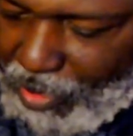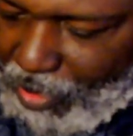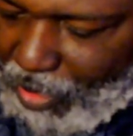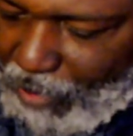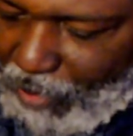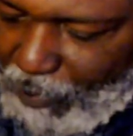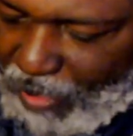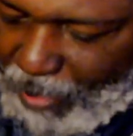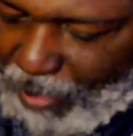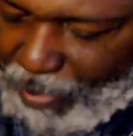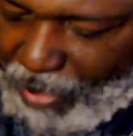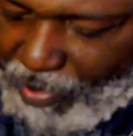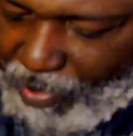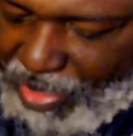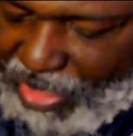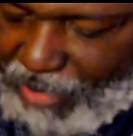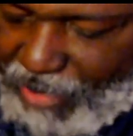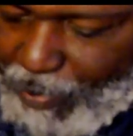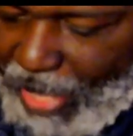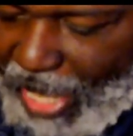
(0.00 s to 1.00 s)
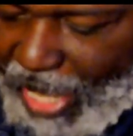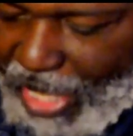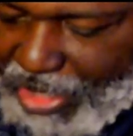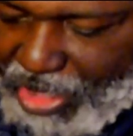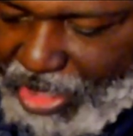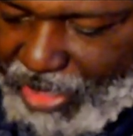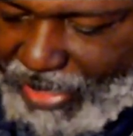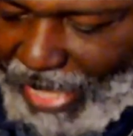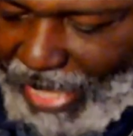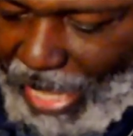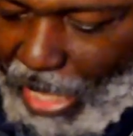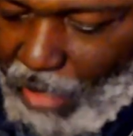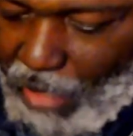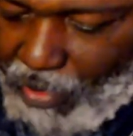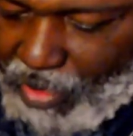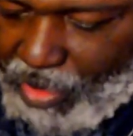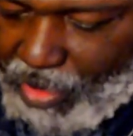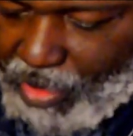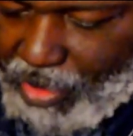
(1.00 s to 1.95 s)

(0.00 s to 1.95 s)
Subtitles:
I'm going to be able to smash it down,